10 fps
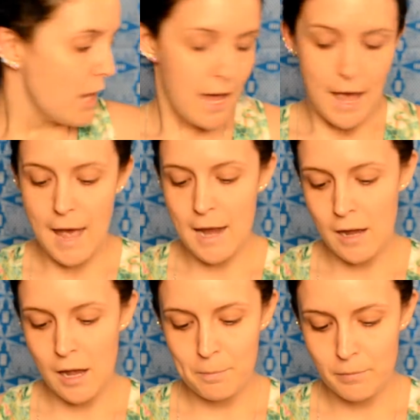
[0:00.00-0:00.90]
And
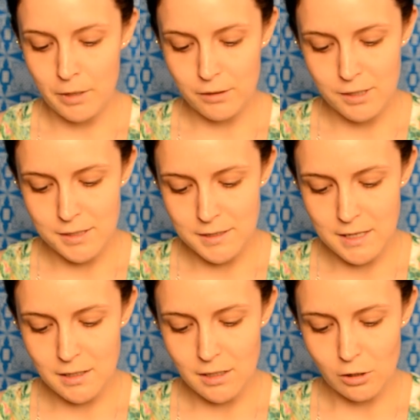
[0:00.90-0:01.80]
this
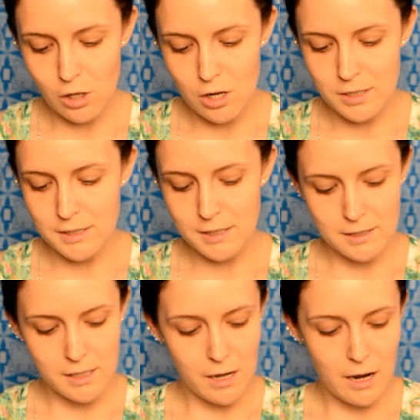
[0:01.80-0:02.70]
says it lasts
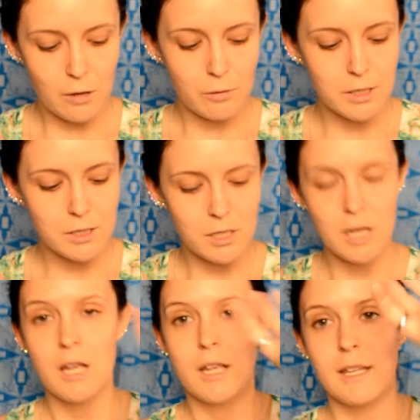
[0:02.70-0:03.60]
16 hours.
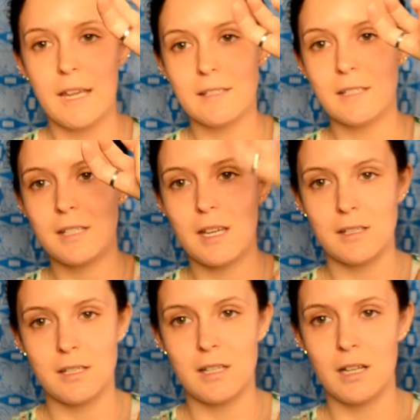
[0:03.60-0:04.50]
Here's the
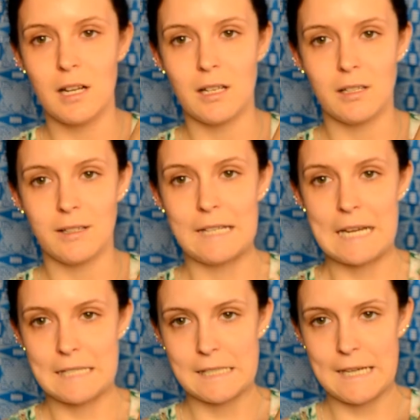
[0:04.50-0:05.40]
tester that I did
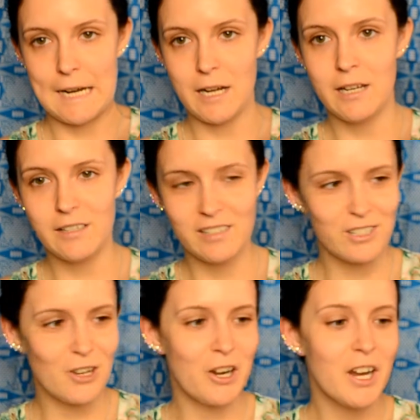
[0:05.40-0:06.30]
yesterday.
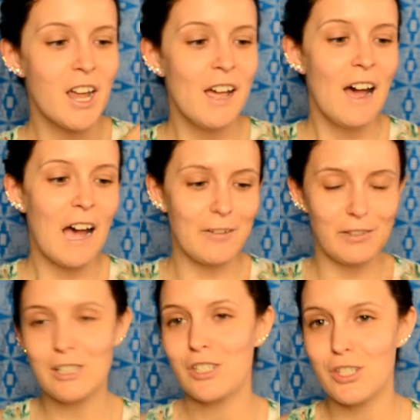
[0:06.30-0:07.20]
So I've
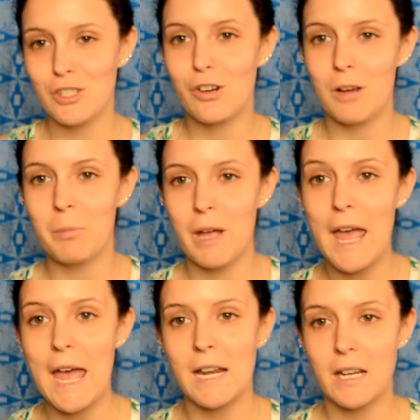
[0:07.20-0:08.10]
literally scrubbed my
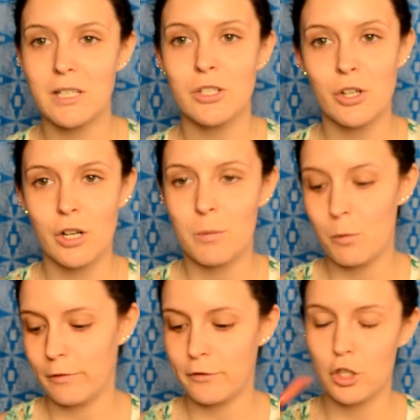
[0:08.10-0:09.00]
hand, and it's not come
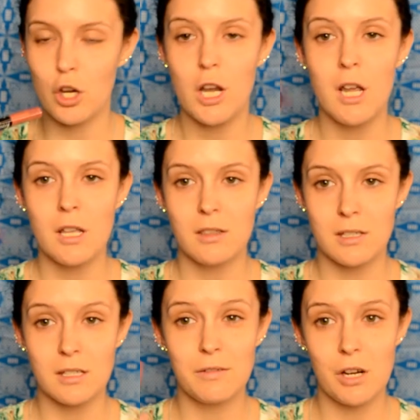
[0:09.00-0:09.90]
off. So
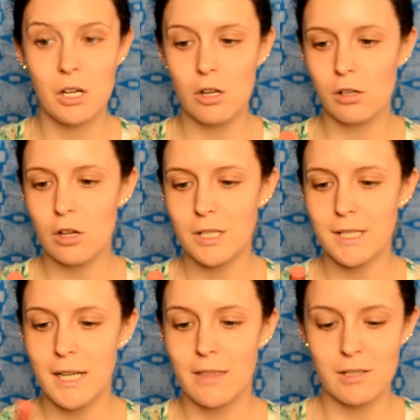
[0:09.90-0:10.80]
this is very long
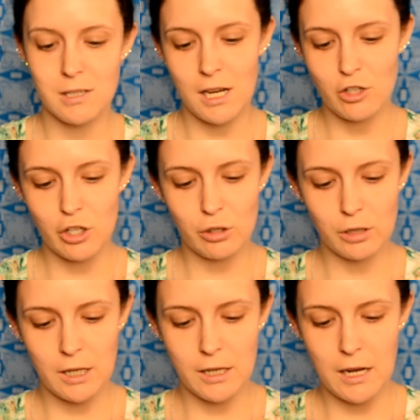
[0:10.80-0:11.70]
lasting, and this actually looked
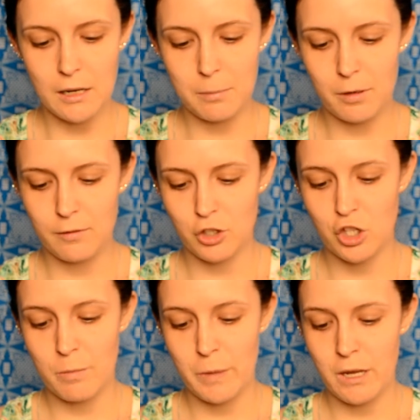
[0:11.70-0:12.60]
like it had a bit of a
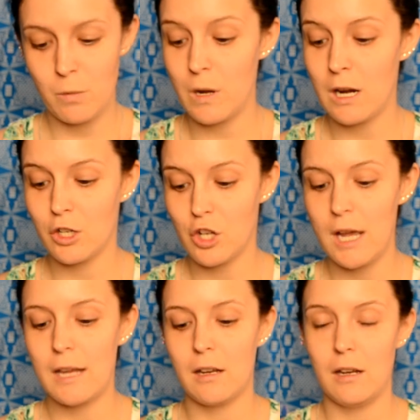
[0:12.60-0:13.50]
shimmer in when I
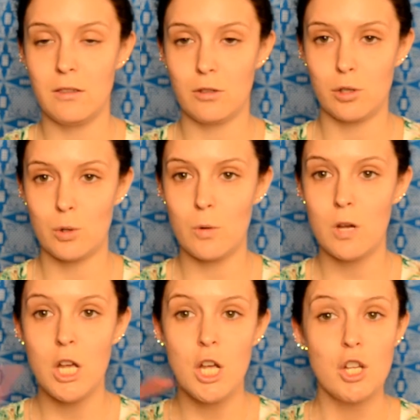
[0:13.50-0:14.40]
tried it in the store.
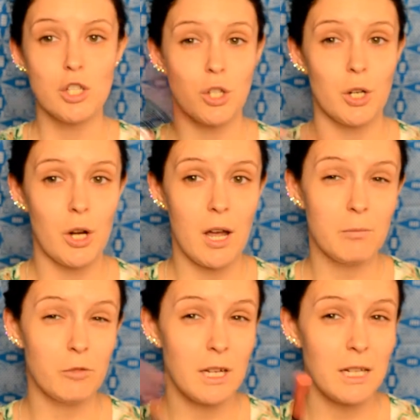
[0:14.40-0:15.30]
So I'm really